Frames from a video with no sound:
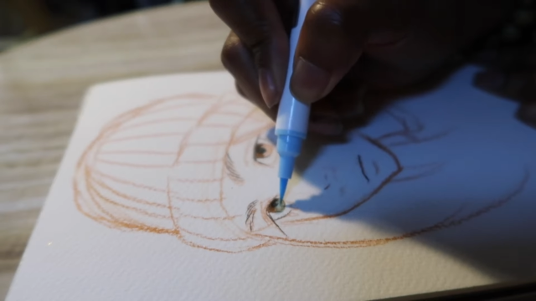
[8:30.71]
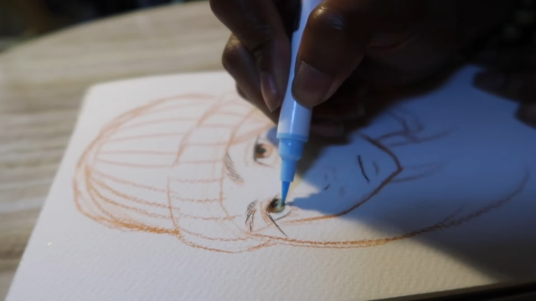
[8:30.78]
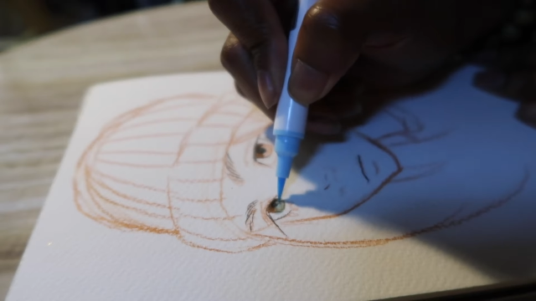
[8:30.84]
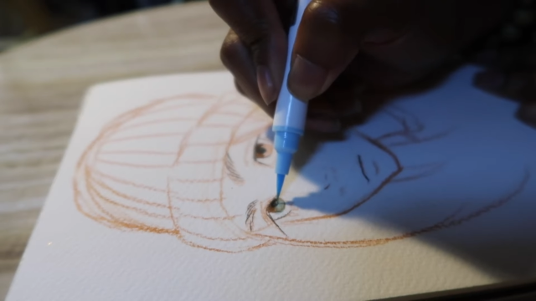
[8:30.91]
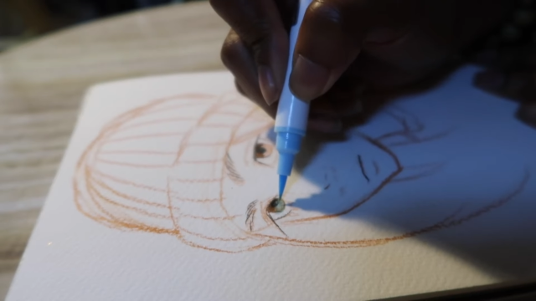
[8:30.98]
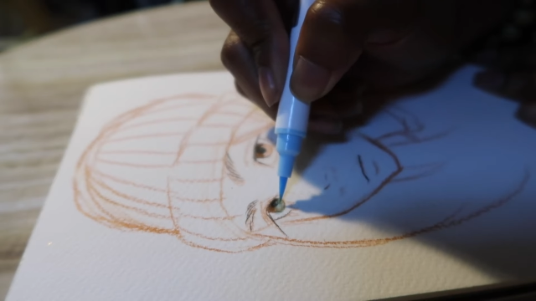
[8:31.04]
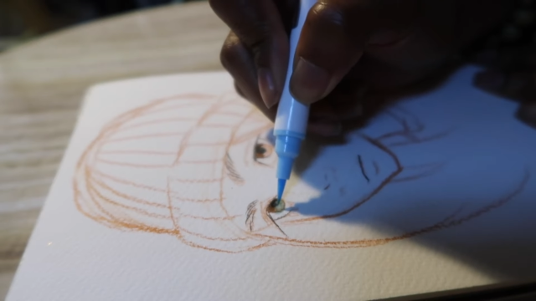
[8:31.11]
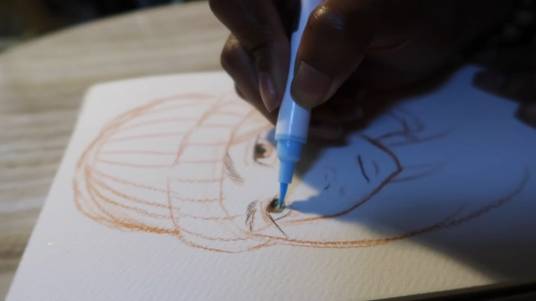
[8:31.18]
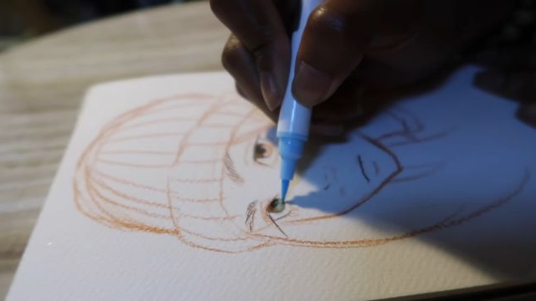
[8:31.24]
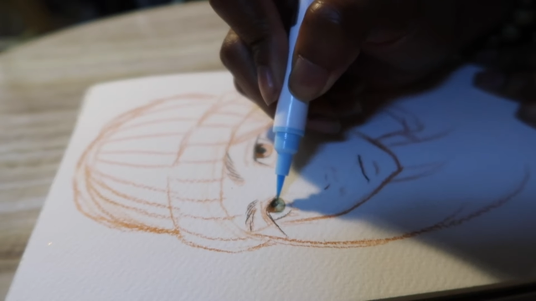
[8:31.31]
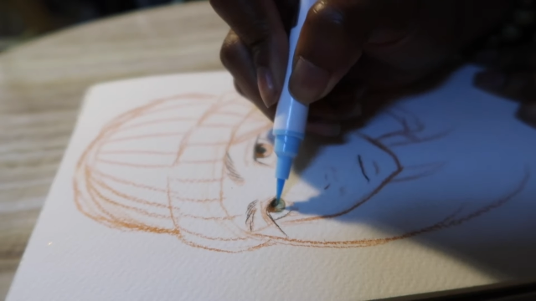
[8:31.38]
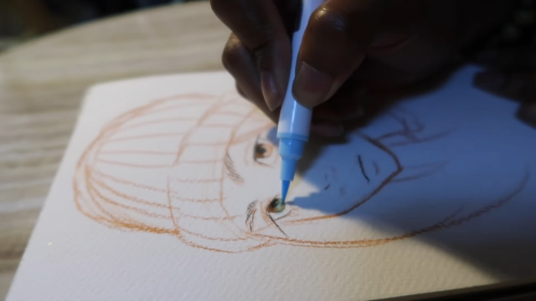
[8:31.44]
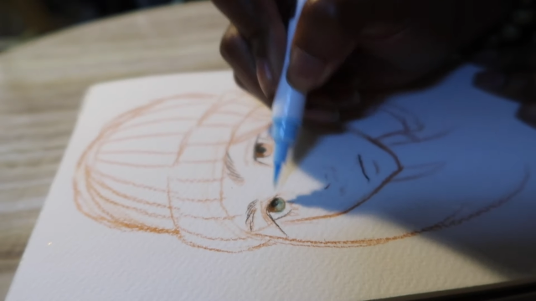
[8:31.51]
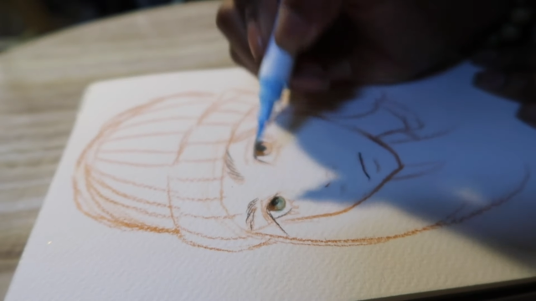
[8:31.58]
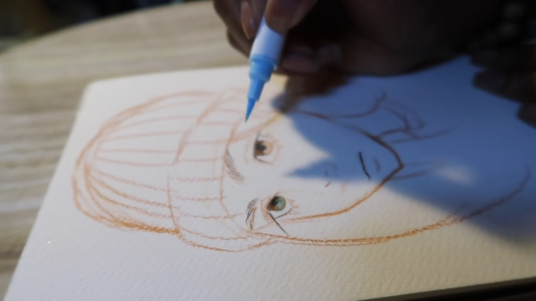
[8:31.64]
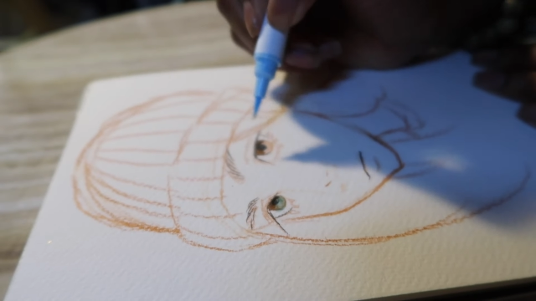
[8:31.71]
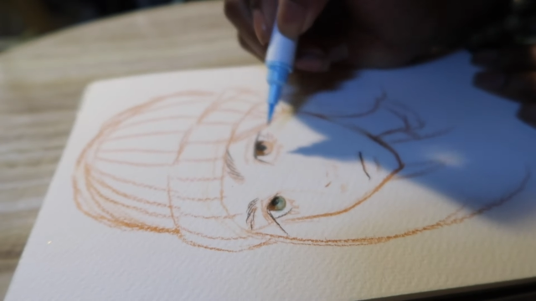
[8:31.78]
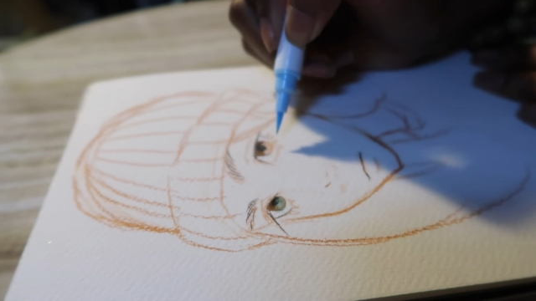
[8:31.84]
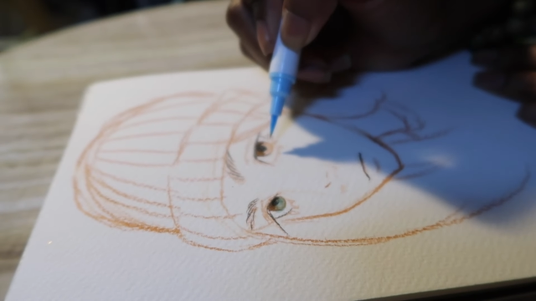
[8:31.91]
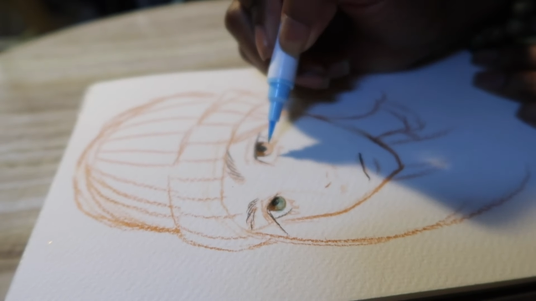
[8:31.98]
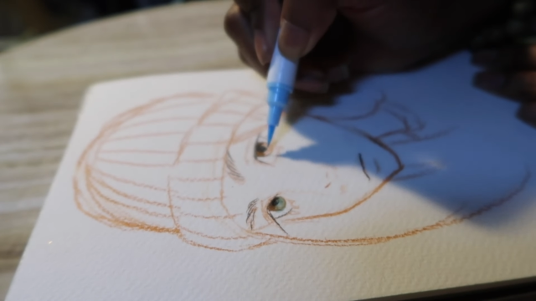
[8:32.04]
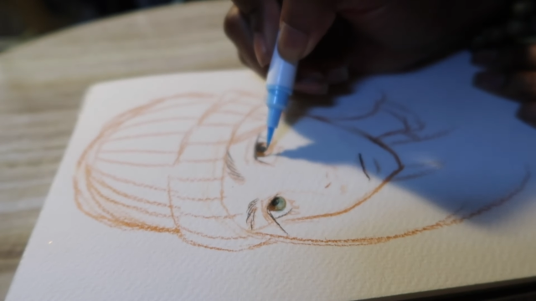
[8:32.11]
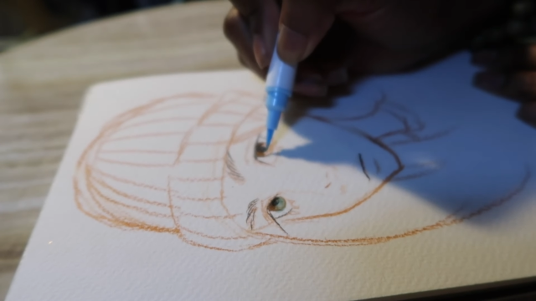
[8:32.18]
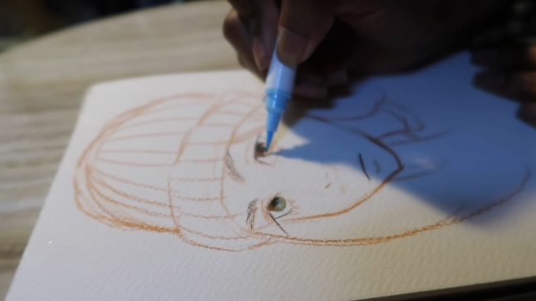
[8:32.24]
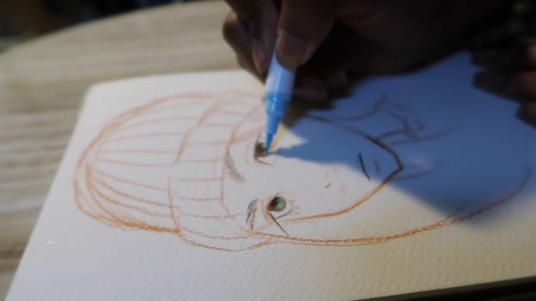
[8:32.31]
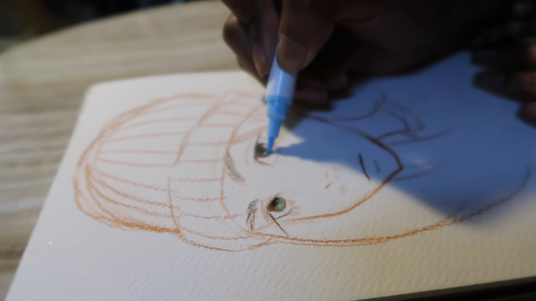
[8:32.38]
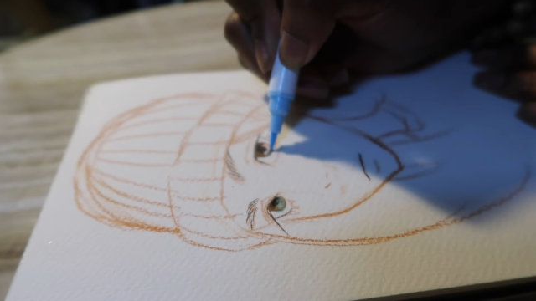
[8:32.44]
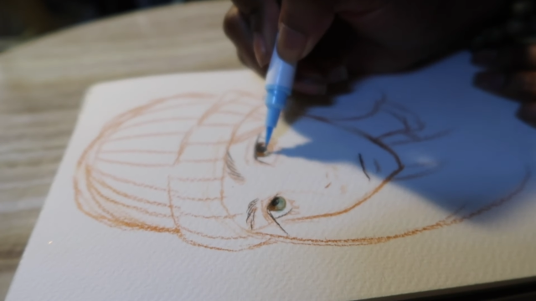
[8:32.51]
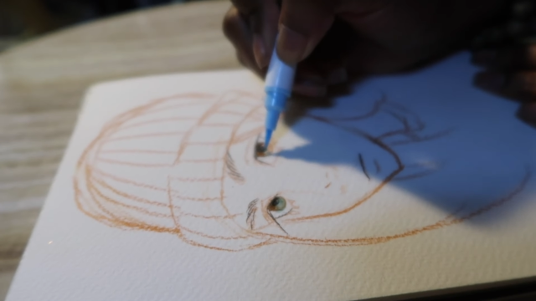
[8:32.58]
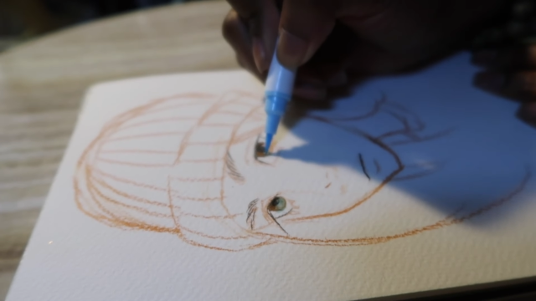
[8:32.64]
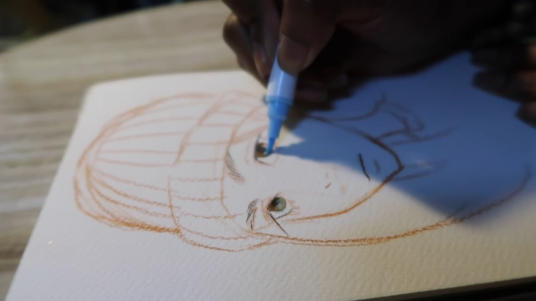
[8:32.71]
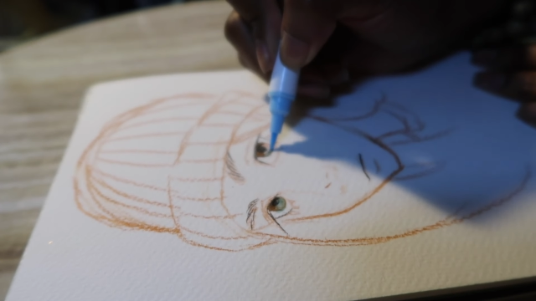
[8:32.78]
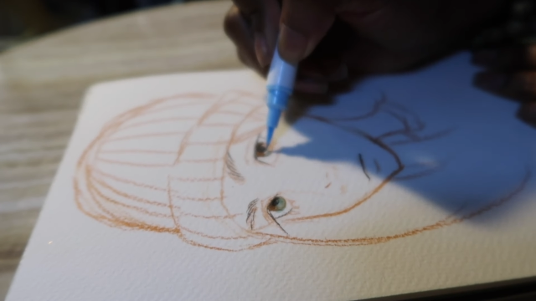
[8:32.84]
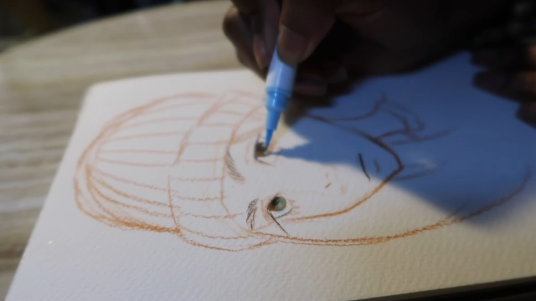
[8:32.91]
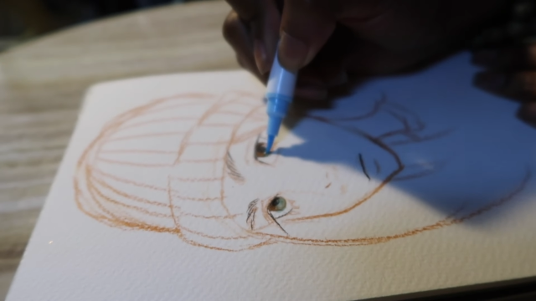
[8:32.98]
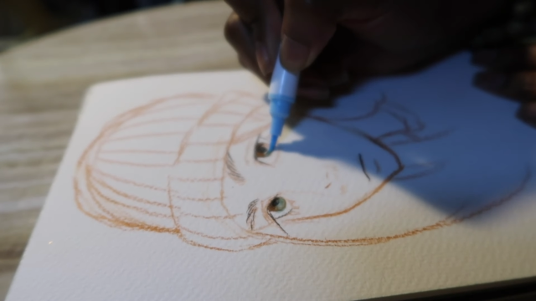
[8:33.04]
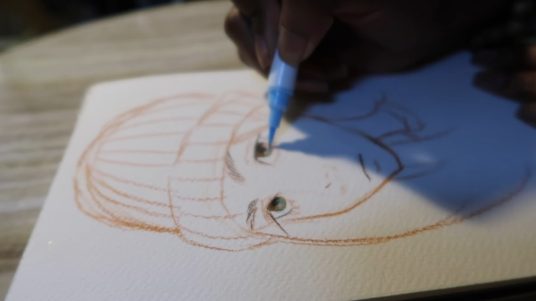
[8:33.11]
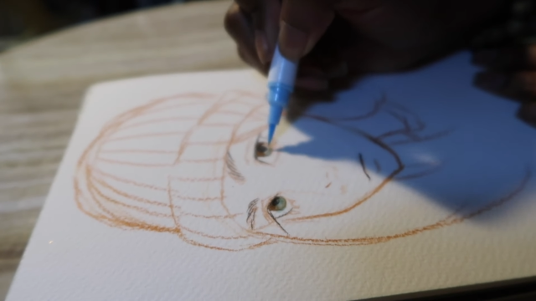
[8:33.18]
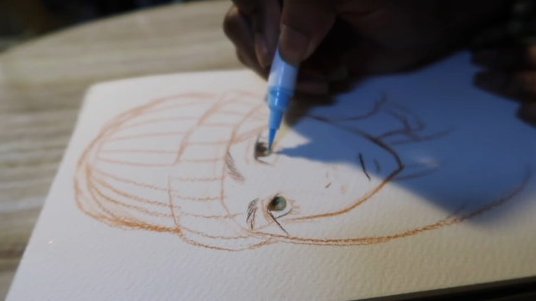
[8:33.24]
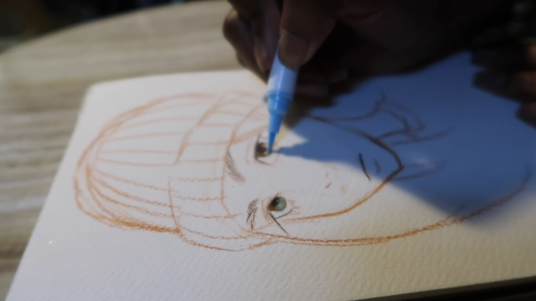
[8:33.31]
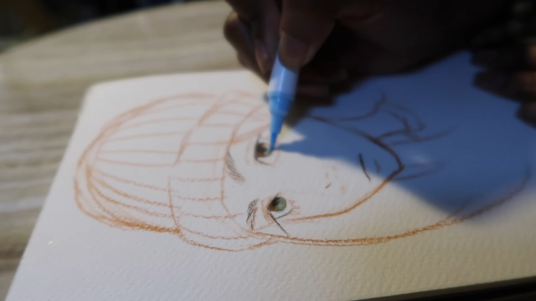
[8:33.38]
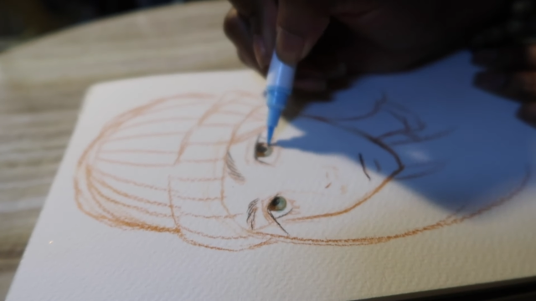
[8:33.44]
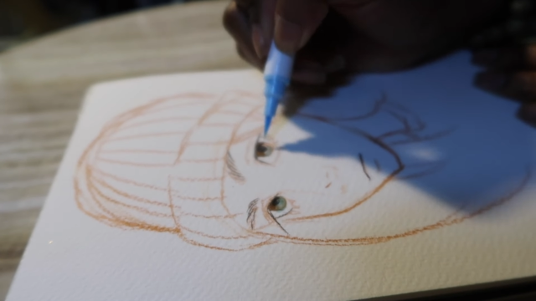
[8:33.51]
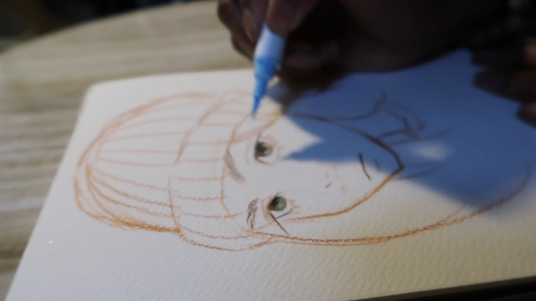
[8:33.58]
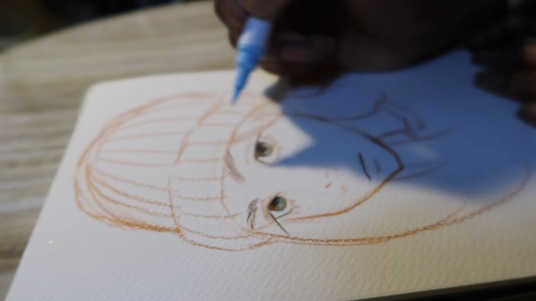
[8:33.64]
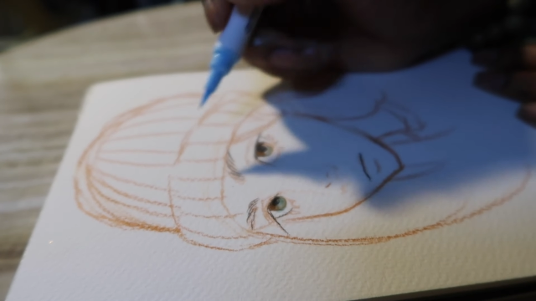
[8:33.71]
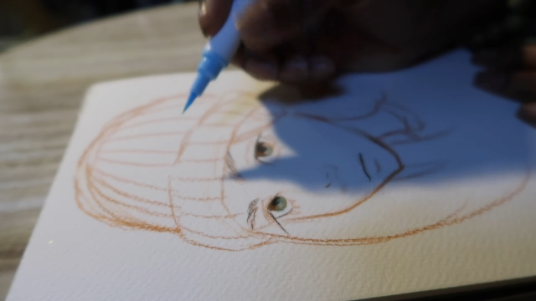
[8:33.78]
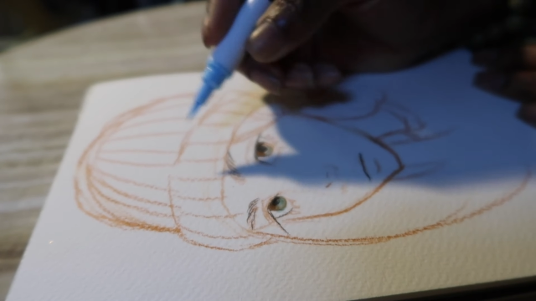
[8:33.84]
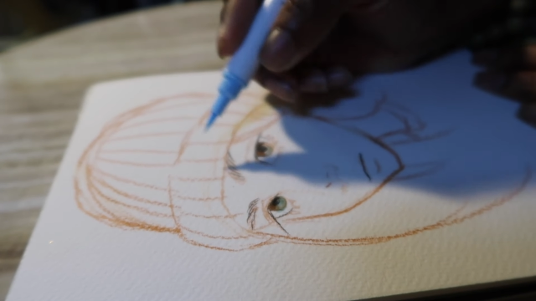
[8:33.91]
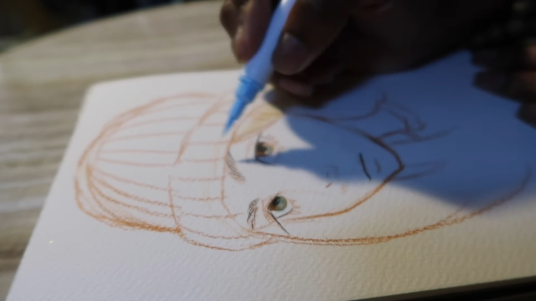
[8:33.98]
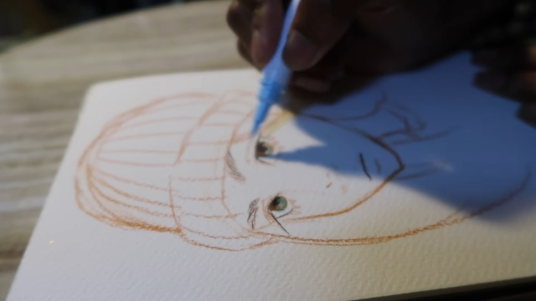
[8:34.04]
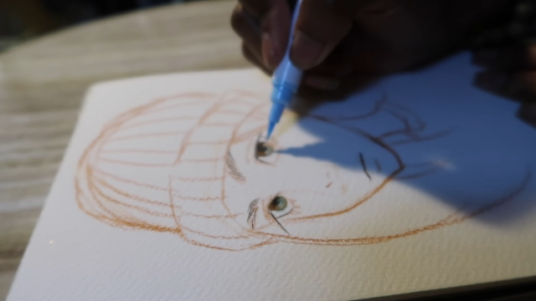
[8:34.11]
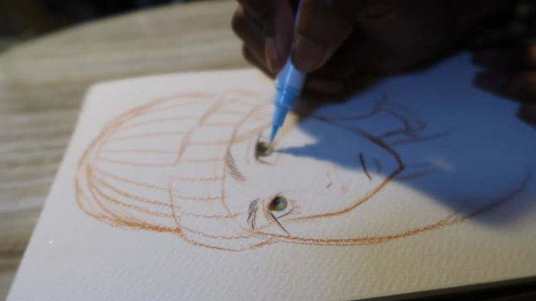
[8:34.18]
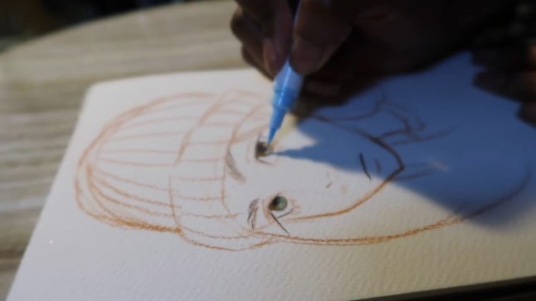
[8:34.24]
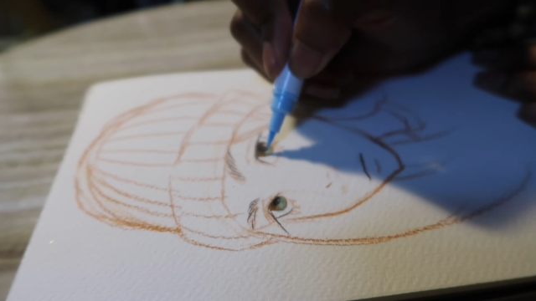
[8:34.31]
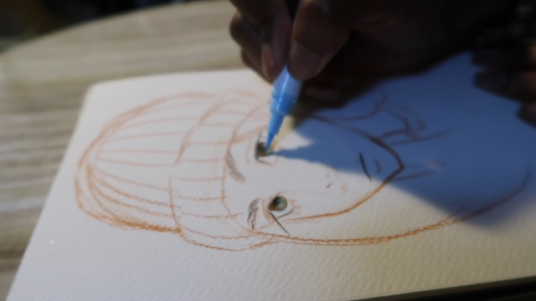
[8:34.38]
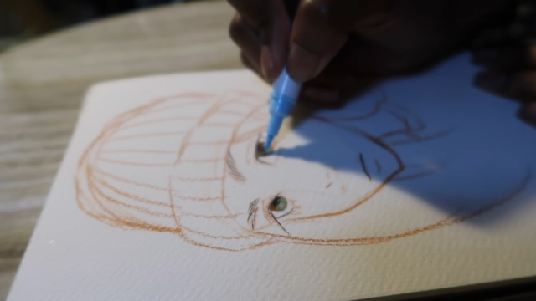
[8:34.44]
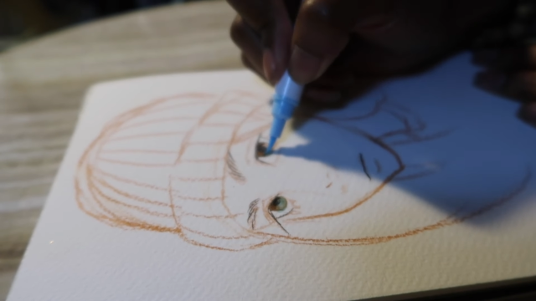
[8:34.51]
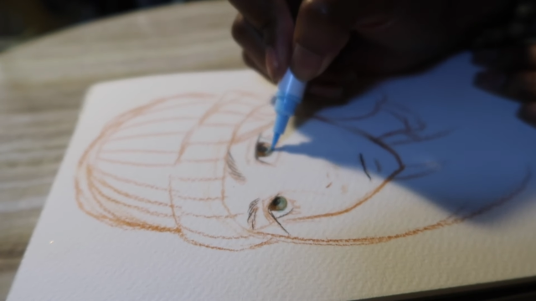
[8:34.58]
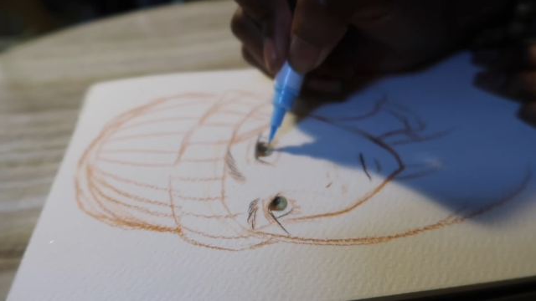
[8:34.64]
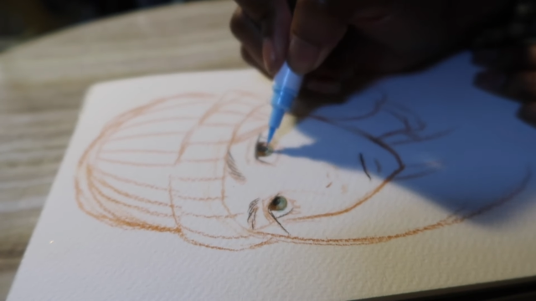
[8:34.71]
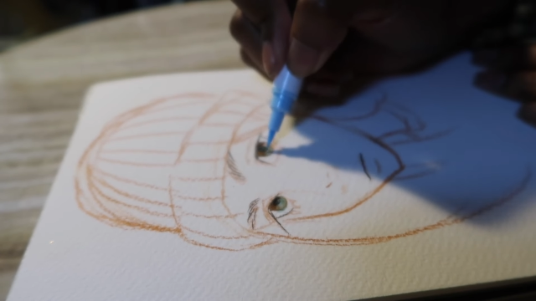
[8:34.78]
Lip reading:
[unreadable: no face in view]